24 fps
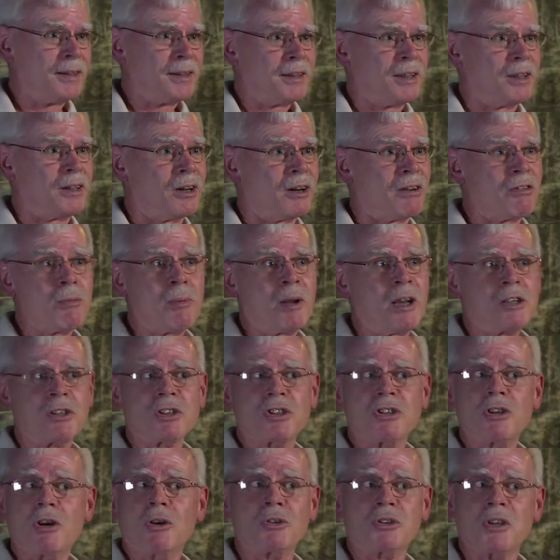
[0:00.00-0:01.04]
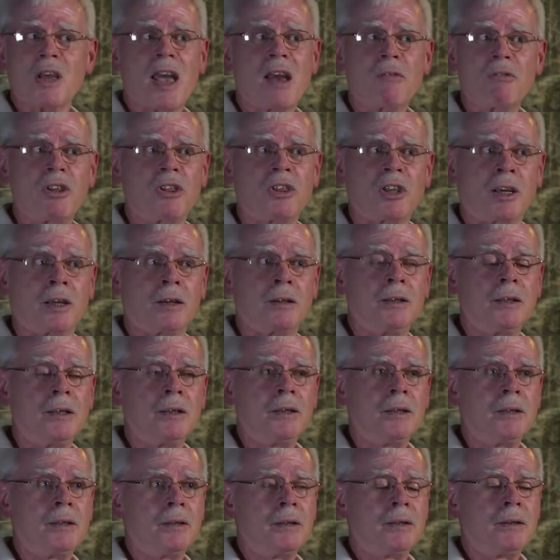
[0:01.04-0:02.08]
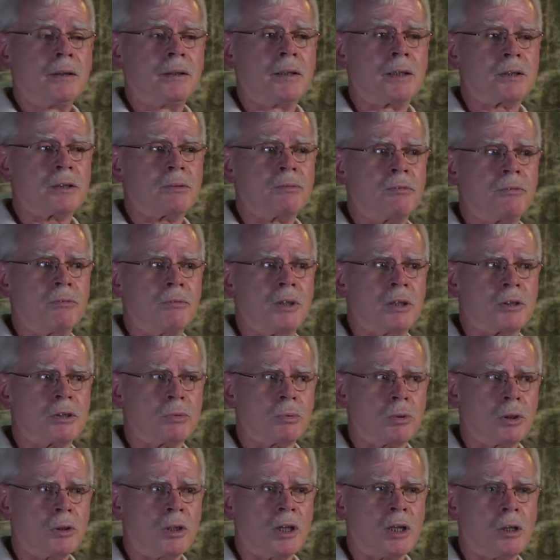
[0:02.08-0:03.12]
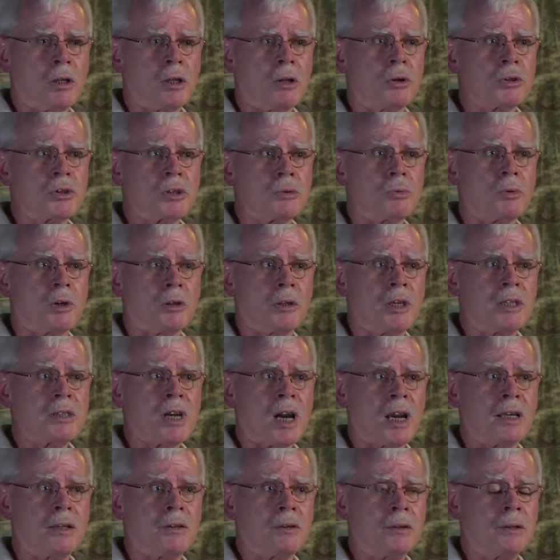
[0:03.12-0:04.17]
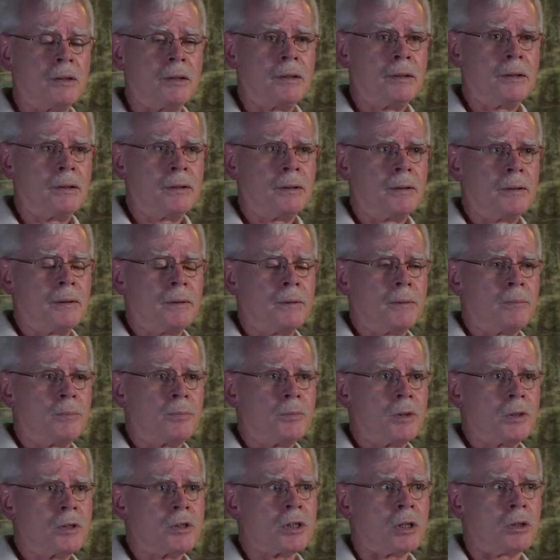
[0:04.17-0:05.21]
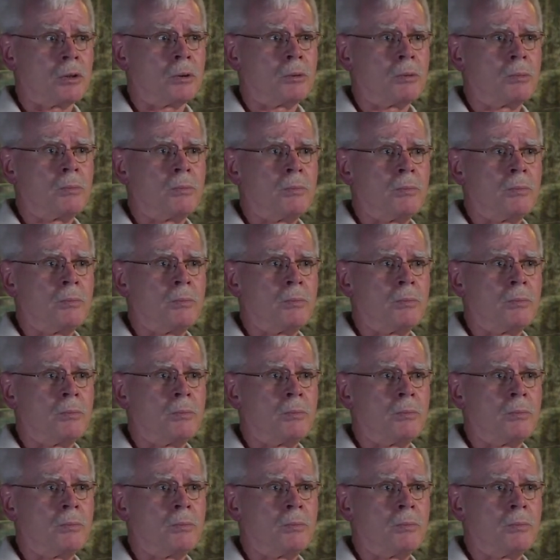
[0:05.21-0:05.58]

You know, everybody just knows everything. It's, it's really close and really tight. So,